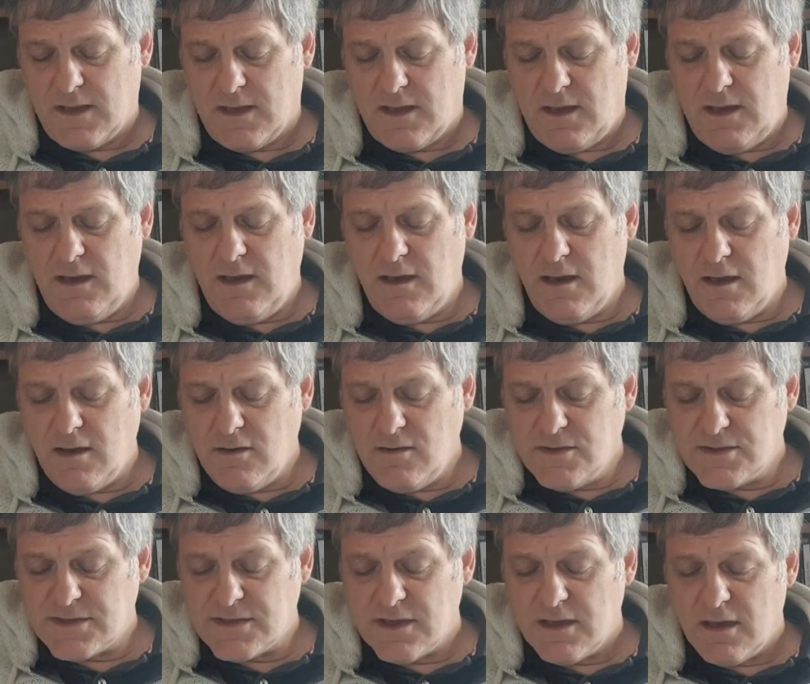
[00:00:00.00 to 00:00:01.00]
He
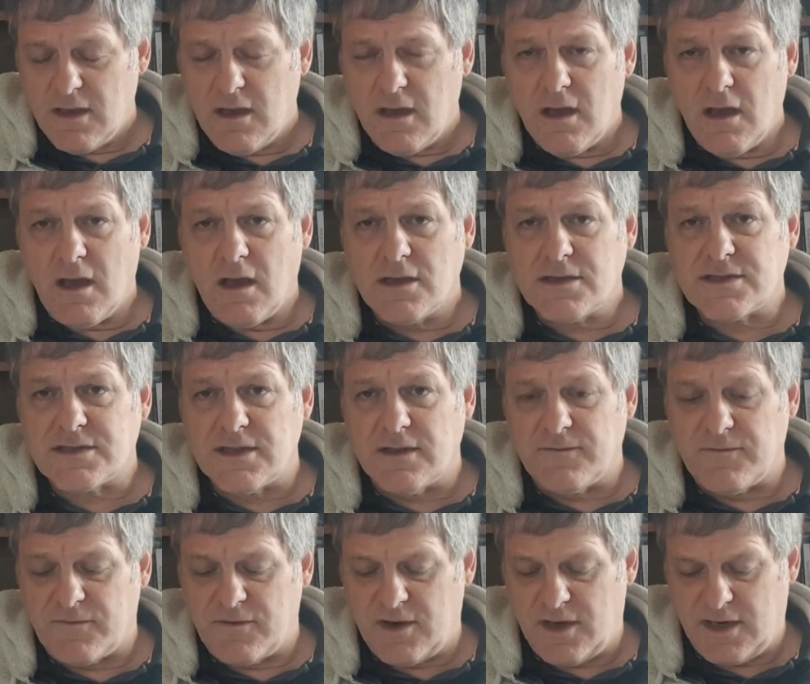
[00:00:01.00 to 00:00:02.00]
knows our
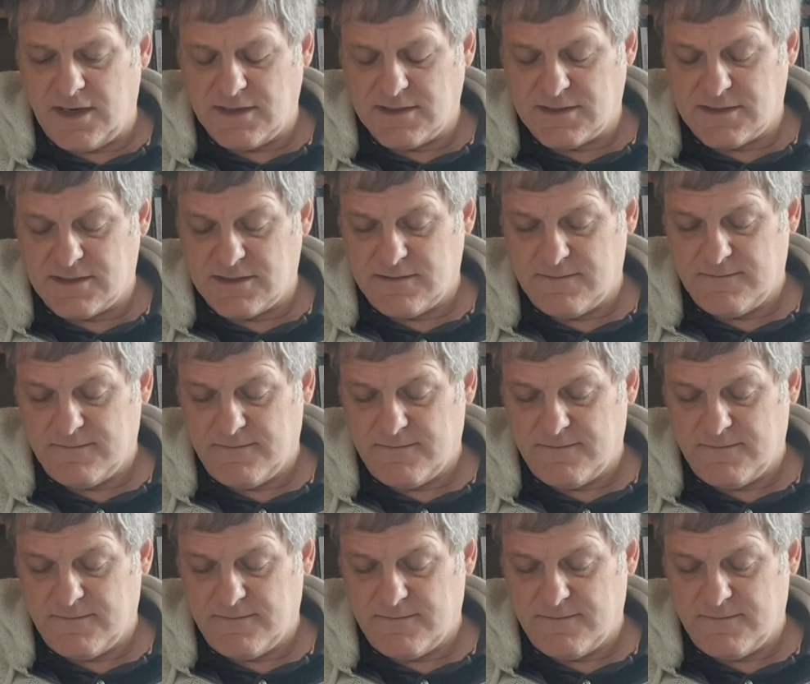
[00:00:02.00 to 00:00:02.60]
sufferings.